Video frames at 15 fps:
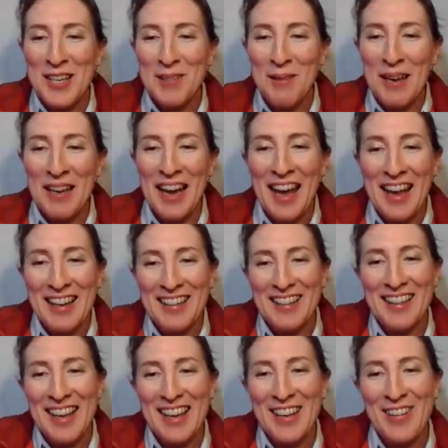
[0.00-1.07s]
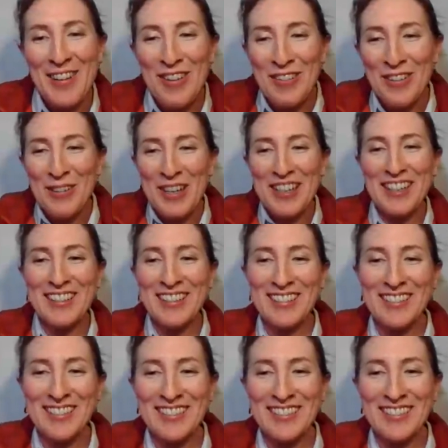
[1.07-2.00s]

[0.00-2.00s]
us next week, and thank you, everyone.